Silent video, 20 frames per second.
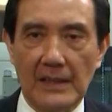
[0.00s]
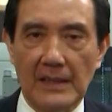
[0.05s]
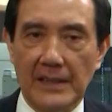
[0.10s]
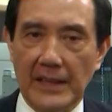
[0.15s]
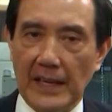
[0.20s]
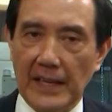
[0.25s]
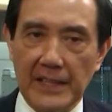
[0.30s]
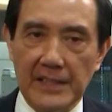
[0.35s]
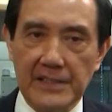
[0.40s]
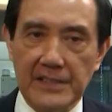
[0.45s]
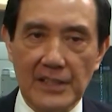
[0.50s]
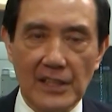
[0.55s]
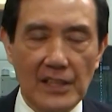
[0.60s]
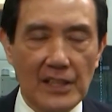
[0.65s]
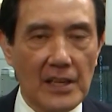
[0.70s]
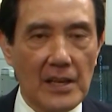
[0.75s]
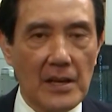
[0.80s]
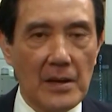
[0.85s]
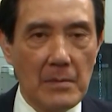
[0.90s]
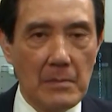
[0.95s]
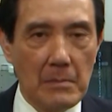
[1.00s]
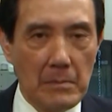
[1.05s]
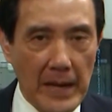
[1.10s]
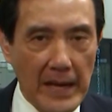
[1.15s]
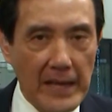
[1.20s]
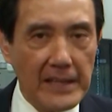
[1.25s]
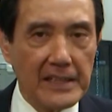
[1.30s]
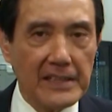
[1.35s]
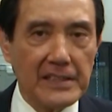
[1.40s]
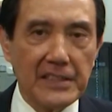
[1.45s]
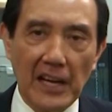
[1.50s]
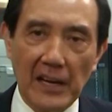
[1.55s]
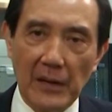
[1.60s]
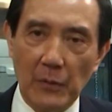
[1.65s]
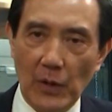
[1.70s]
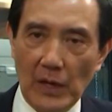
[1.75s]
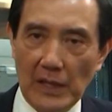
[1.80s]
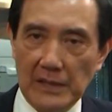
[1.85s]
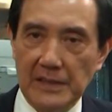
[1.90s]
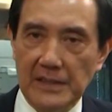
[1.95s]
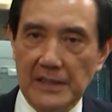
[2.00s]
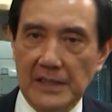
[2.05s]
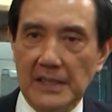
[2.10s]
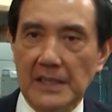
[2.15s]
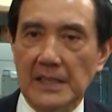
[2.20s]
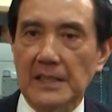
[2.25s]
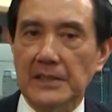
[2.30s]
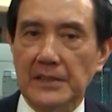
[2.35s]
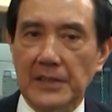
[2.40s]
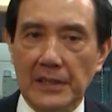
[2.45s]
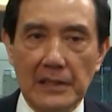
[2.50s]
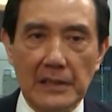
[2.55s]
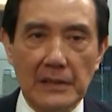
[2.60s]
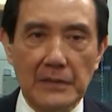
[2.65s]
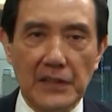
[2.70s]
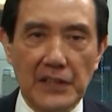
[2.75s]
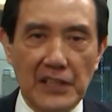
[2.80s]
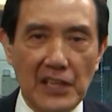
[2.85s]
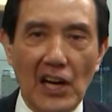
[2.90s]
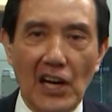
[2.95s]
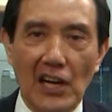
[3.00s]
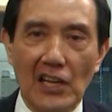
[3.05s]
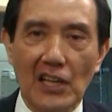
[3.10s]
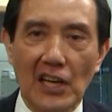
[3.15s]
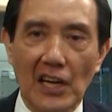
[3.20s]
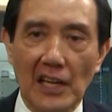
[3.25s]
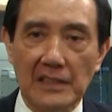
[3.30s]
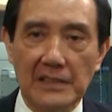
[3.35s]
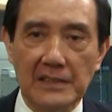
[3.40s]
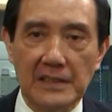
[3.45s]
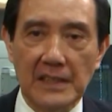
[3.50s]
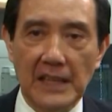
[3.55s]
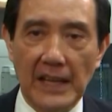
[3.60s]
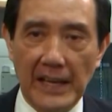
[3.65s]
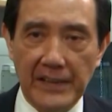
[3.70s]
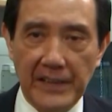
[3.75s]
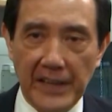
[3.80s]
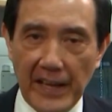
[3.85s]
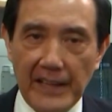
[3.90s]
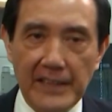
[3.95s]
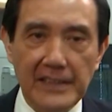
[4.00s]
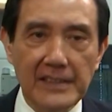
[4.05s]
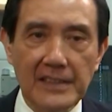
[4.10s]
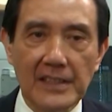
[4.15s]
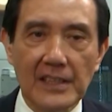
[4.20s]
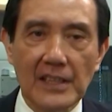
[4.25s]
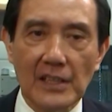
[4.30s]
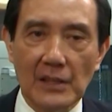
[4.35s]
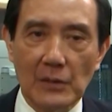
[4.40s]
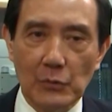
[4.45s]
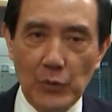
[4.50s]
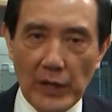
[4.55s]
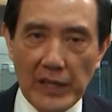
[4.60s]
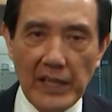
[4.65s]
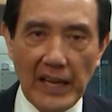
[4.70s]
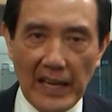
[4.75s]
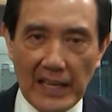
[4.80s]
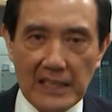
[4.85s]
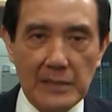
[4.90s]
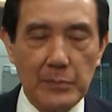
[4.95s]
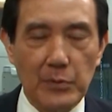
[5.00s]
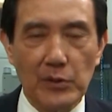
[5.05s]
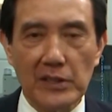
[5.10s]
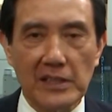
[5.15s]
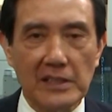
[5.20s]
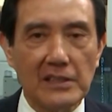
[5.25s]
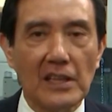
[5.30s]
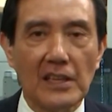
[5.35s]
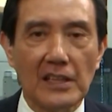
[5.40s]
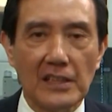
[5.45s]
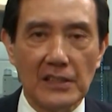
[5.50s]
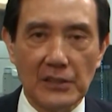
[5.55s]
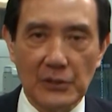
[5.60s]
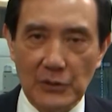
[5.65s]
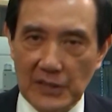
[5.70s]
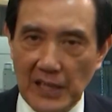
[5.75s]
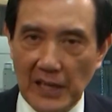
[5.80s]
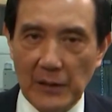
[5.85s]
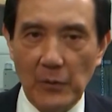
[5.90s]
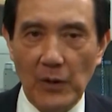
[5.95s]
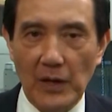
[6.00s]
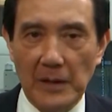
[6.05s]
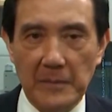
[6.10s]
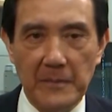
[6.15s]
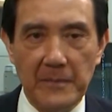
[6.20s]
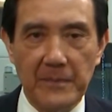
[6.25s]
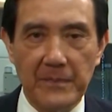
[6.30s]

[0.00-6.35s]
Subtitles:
That is, made in Taiwan, delivered in Hong Kong, and then re-exported to Taiwan.